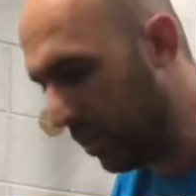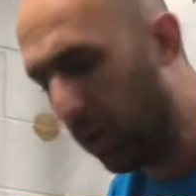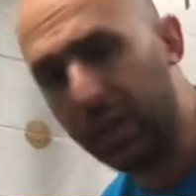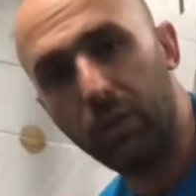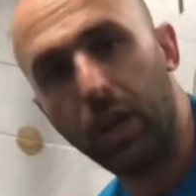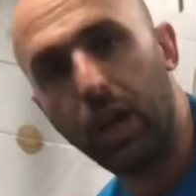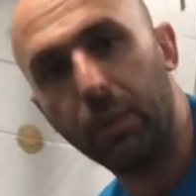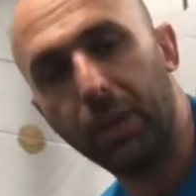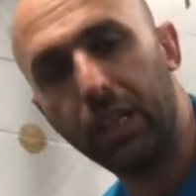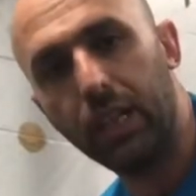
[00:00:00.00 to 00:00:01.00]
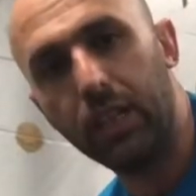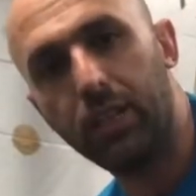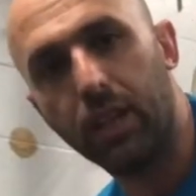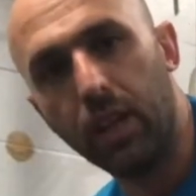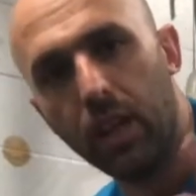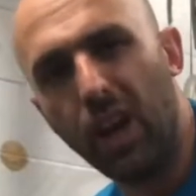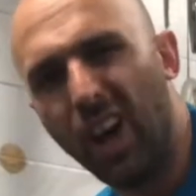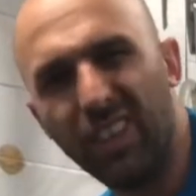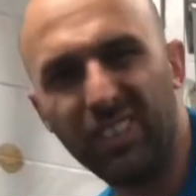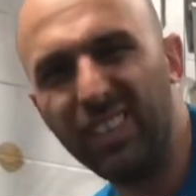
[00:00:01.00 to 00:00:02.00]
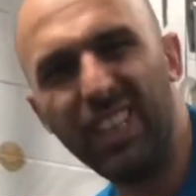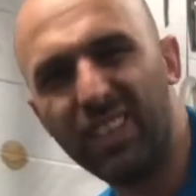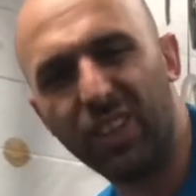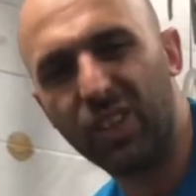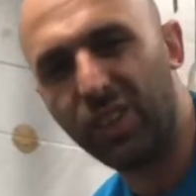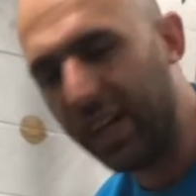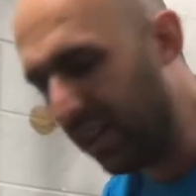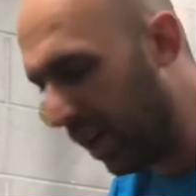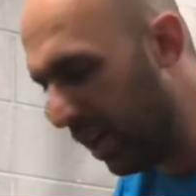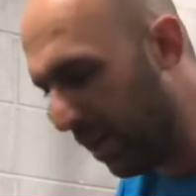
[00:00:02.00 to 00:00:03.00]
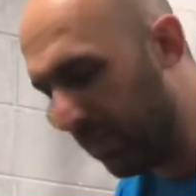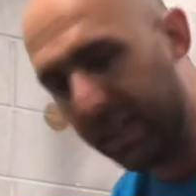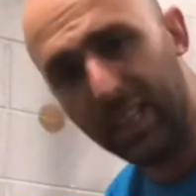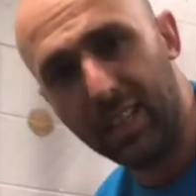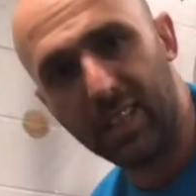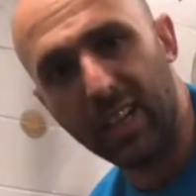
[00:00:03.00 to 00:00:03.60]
Why do I hug my knees? My knees are great. I love my knees.